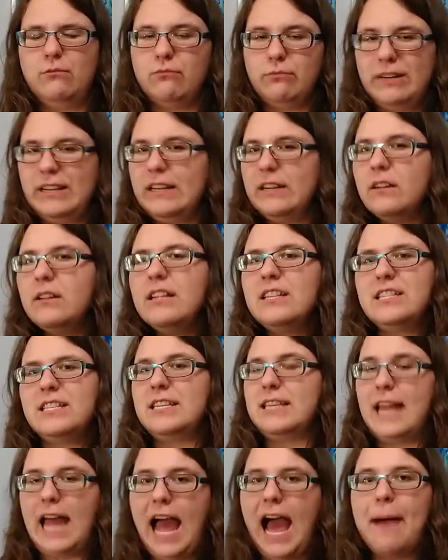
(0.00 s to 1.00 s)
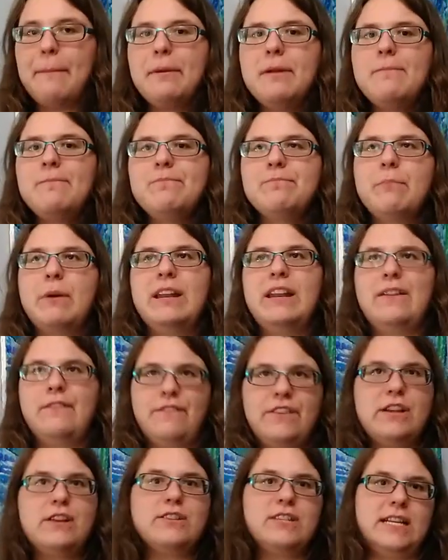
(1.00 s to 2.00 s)
real. It didn't happen, but
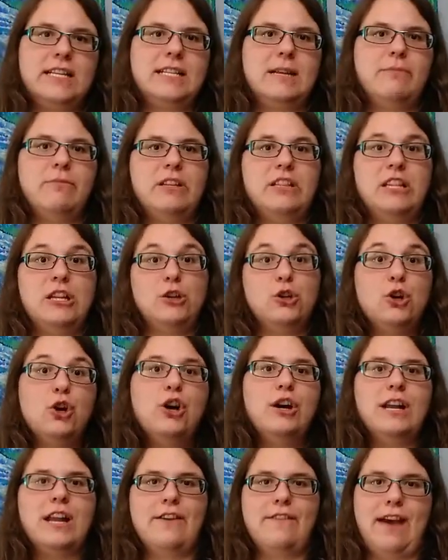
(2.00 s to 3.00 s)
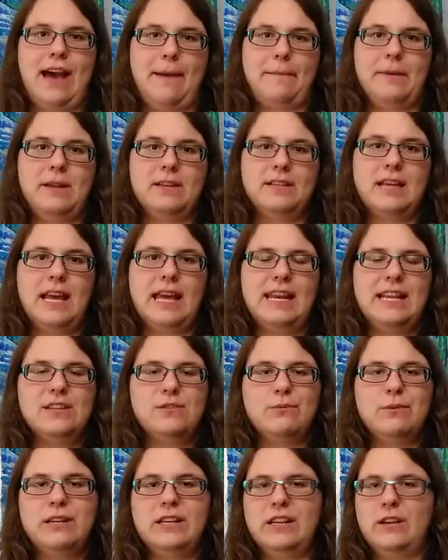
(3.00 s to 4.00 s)
it feels like something that could have happened. And
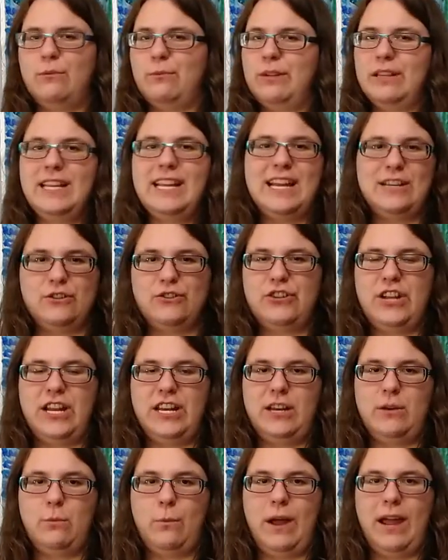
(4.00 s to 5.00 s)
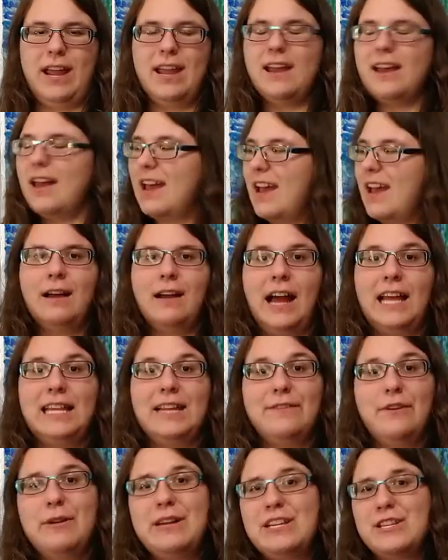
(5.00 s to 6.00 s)
it's written in a really entertaining way. I
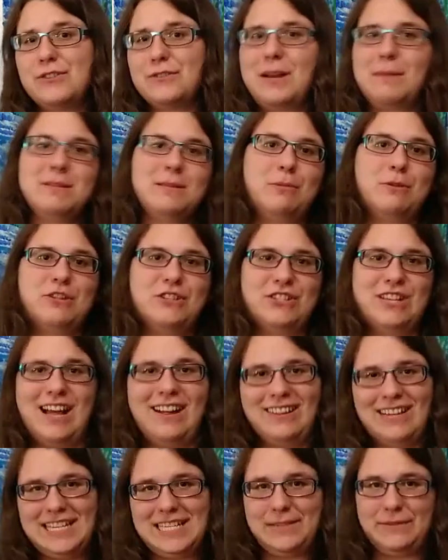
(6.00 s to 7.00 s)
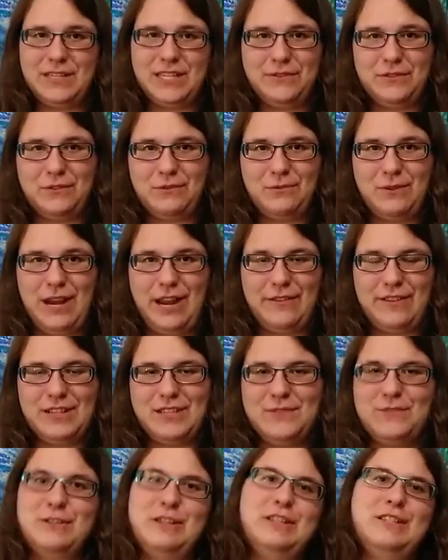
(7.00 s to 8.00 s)
love how he describes the personalities of the different
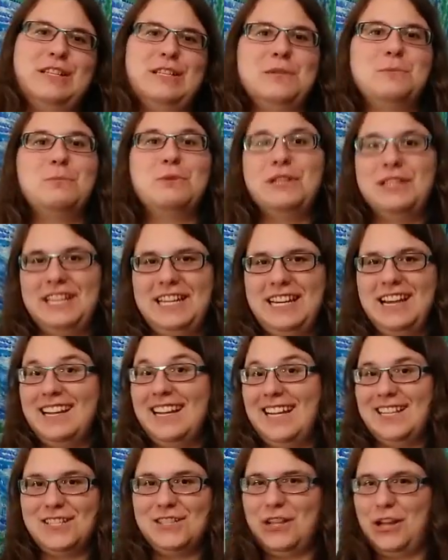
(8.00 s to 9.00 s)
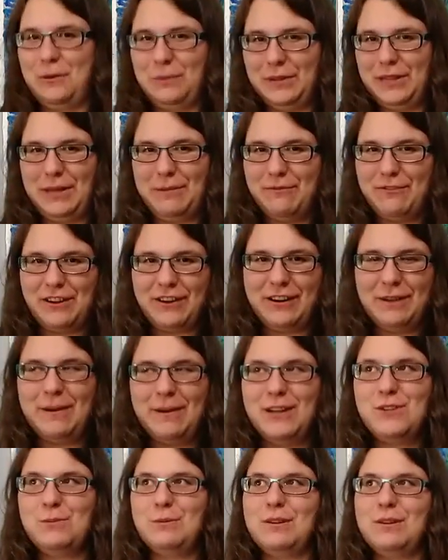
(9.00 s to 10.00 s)
ravens. For instance, Merlina gets along with him very
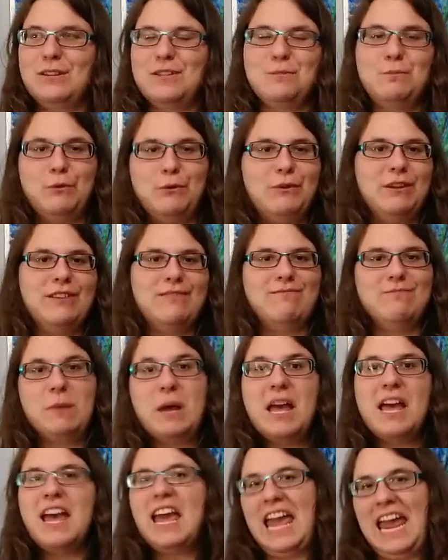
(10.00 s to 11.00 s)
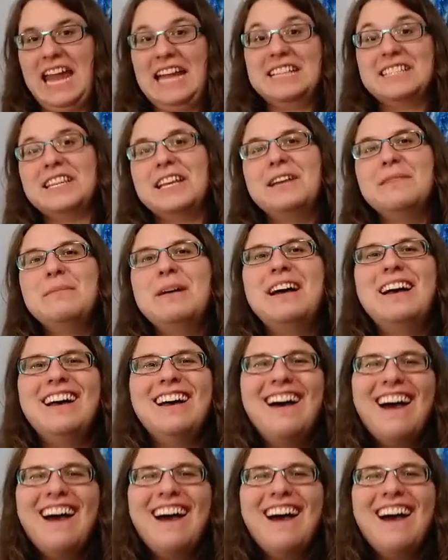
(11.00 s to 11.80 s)
much, whereas Moonin hates him.